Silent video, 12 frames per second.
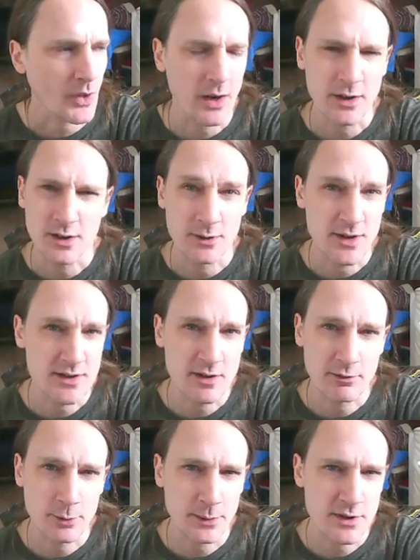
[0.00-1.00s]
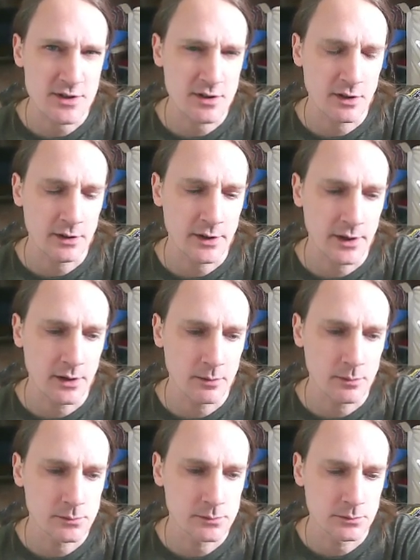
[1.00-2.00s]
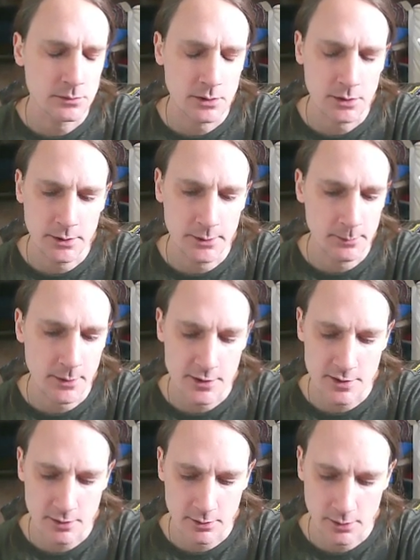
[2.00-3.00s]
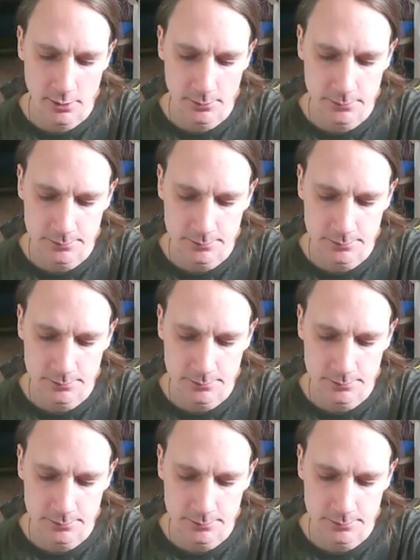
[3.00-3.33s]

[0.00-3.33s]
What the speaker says: don't know, is everyone a target? I don't know.